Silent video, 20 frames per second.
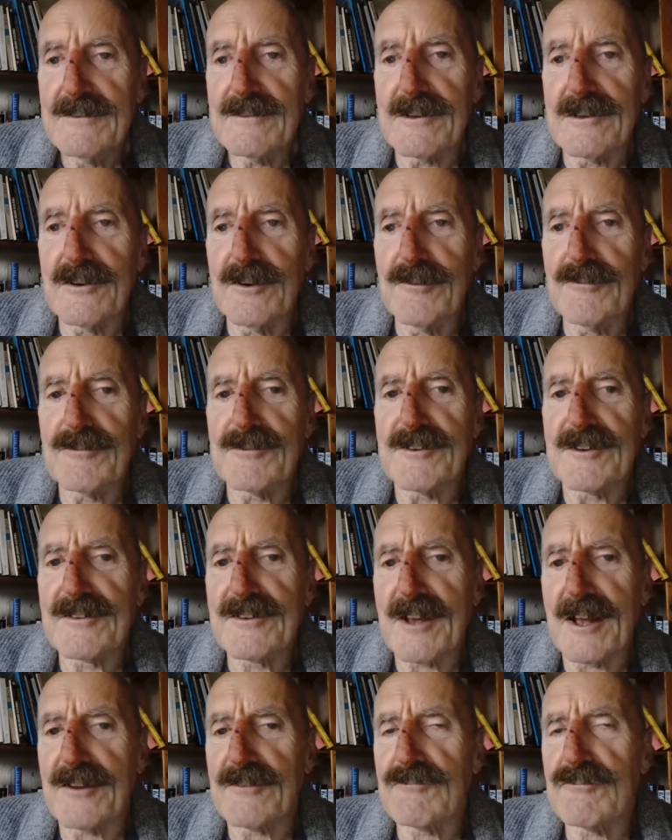The law in
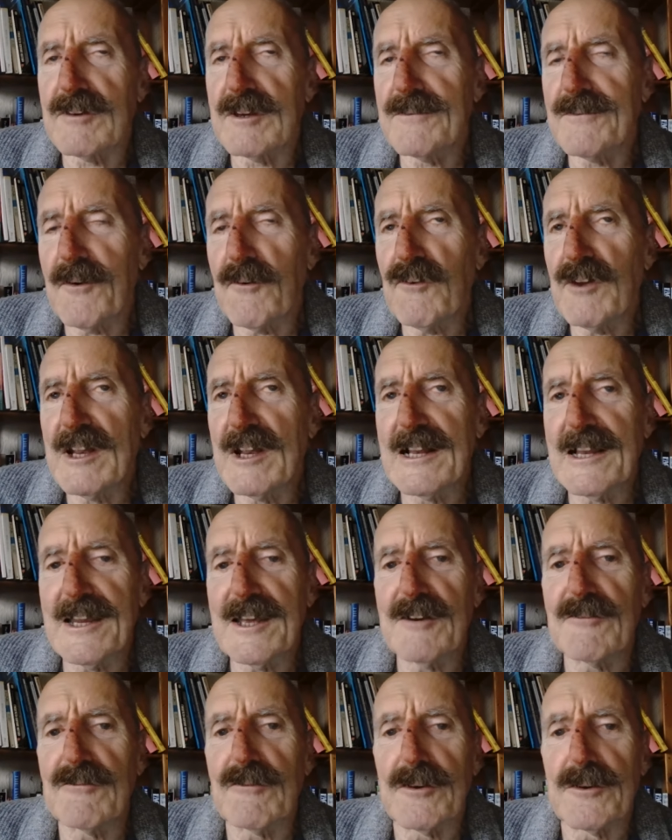this country is very
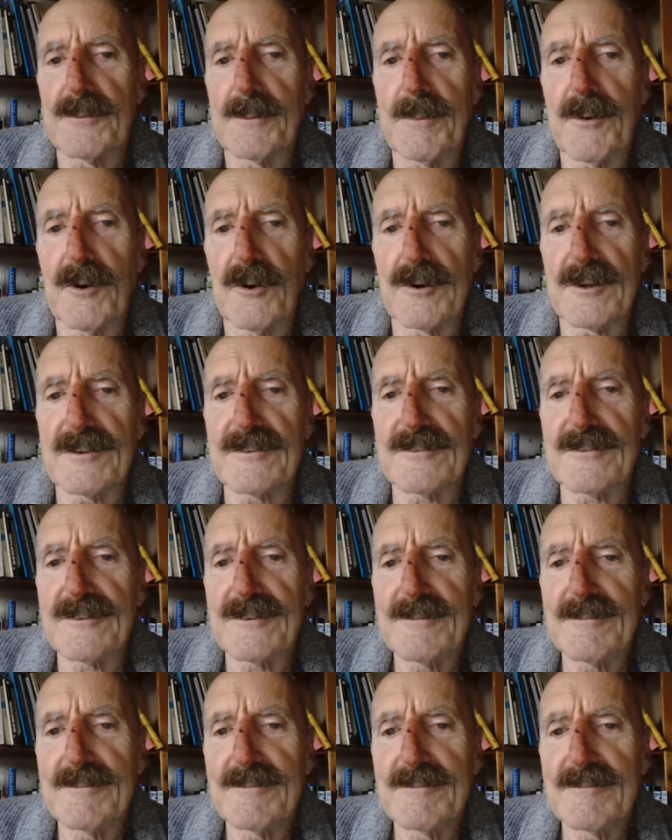clear on the point.
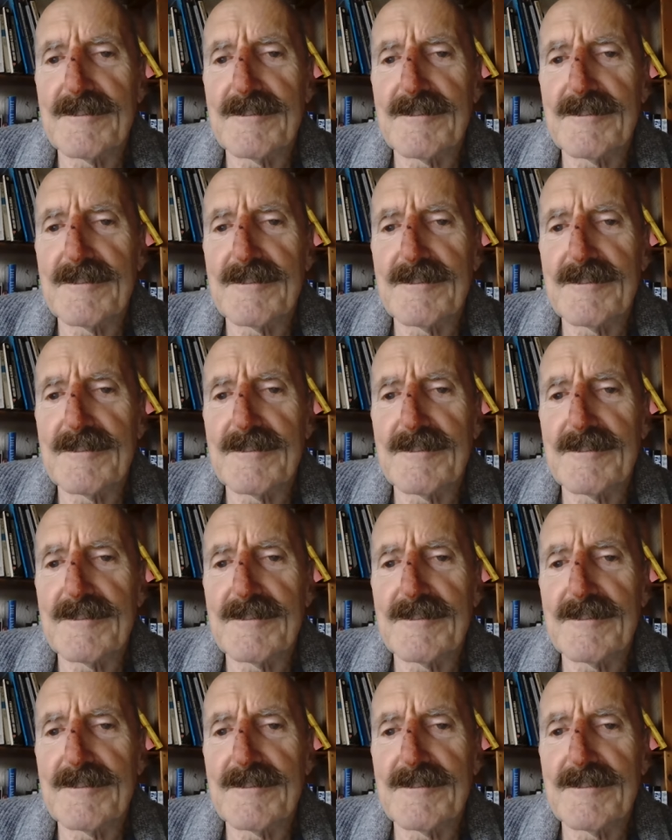